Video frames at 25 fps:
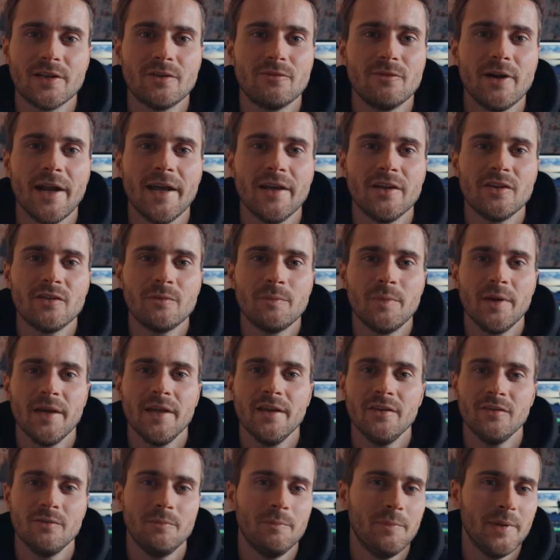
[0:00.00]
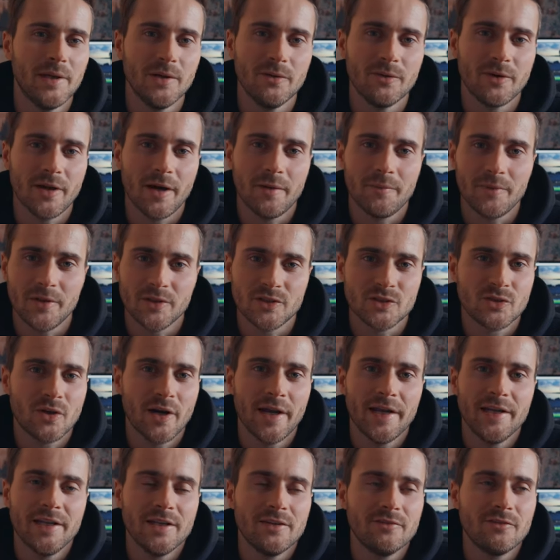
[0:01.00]
the race, but his build up, the
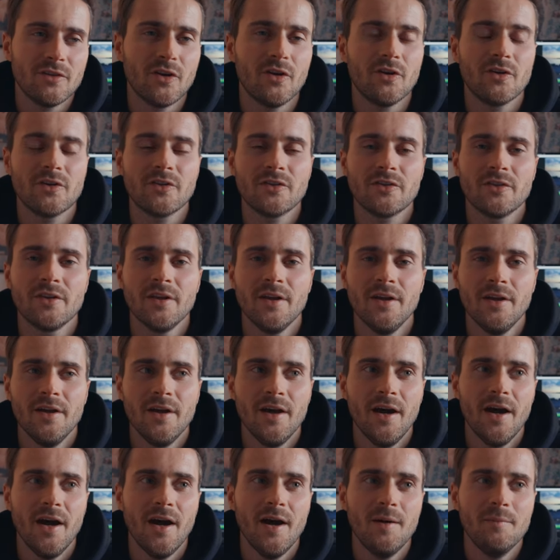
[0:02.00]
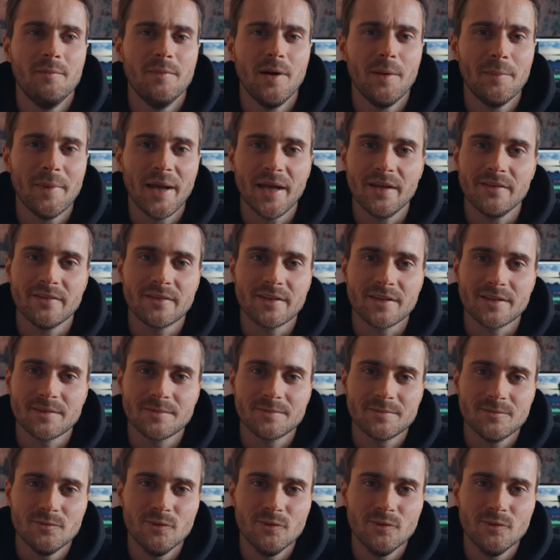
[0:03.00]
training vlogs, amazing.